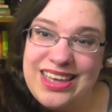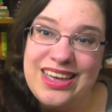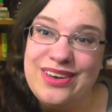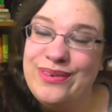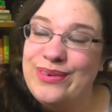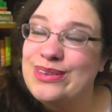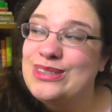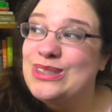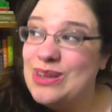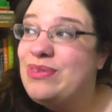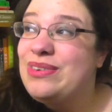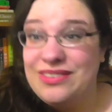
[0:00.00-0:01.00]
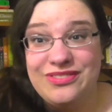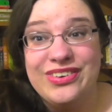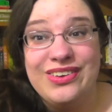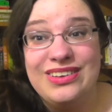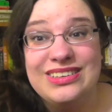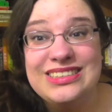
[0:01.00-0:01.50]
It was so
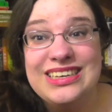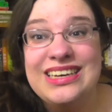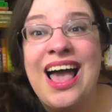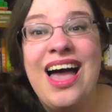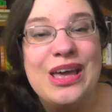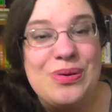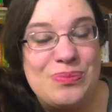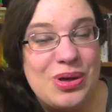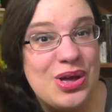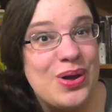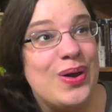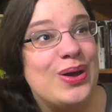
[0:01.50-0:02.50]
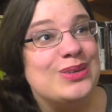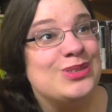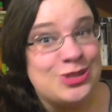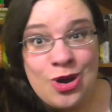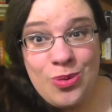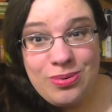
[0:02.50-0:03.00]
difficult, and I am
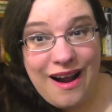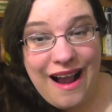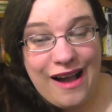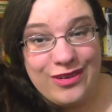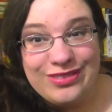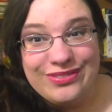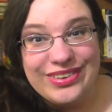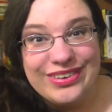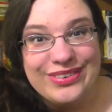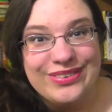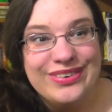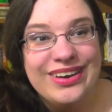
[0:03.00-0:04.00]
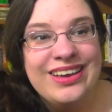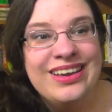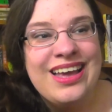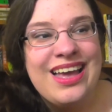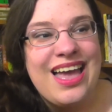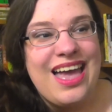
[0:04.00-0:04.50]
so proud of you.
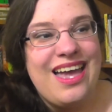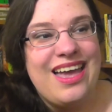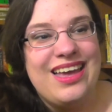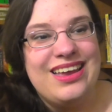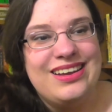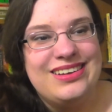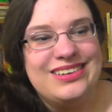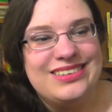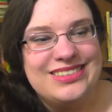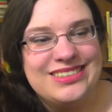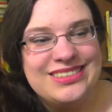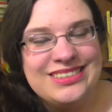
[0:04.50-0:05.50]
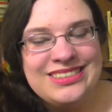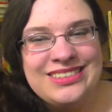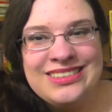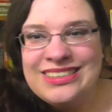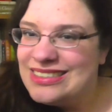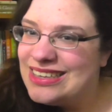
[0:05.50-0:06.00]

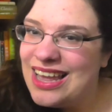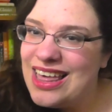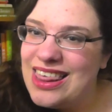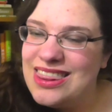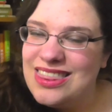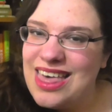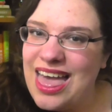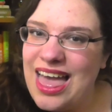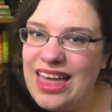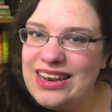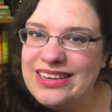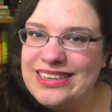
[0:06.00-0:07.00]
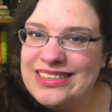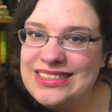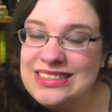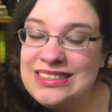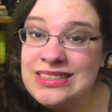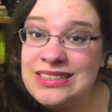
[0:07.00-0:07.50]
And that
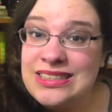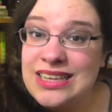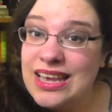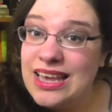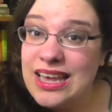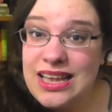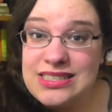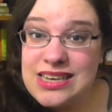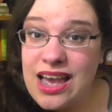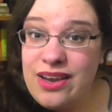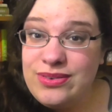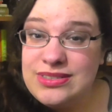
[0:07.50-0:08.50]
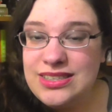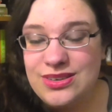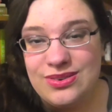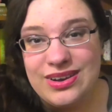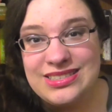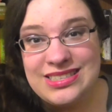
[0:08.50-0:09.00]
is it. I will see
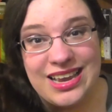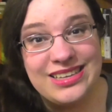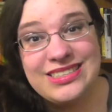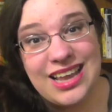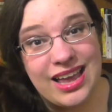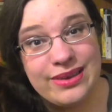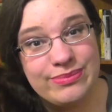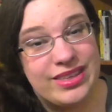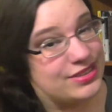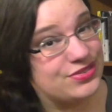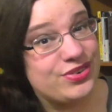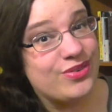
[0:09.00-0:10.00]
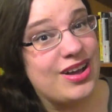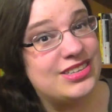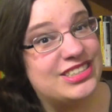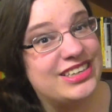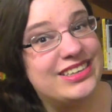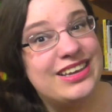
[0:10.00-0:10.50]
you guys next time. Thanks for watching.